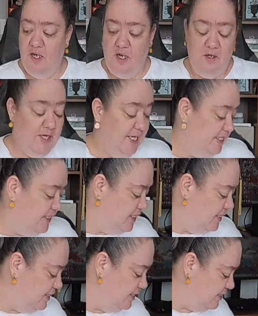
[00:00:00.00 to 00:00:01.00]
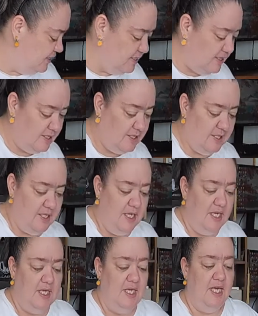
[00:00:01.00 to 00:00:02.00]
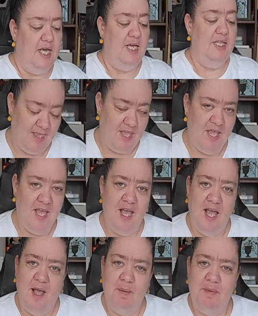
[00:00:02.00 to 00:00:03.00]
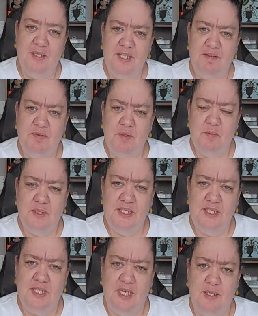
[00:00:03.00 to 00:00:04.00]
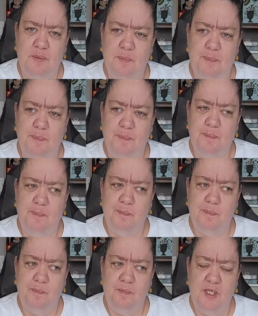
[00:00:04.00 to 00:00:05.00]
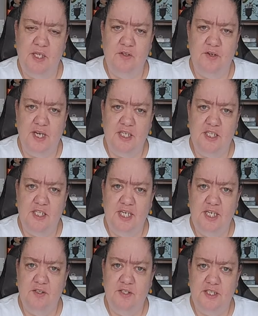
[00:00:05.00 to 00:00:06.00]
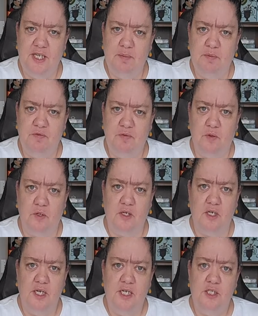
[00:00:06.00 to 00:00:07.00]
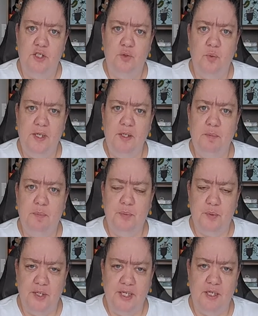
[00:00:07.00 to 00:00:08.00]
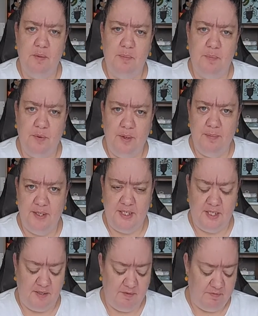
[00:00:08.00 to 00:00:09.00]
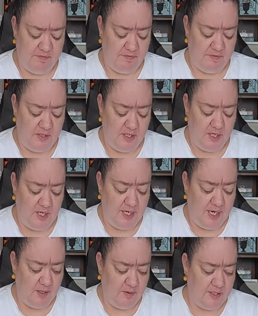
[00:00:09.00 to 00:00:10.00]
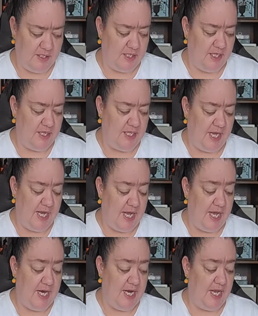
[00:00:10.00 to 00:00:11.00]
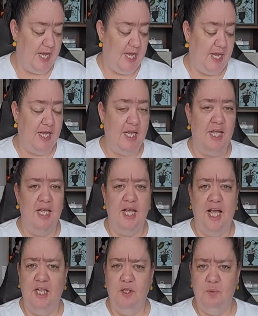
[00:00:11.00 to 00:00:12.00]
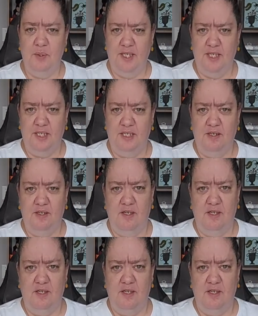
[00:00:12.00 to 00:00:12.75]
All right, and I believe it was either yesterday or the day before, Twin Creek Primitives announced that they had a Halloween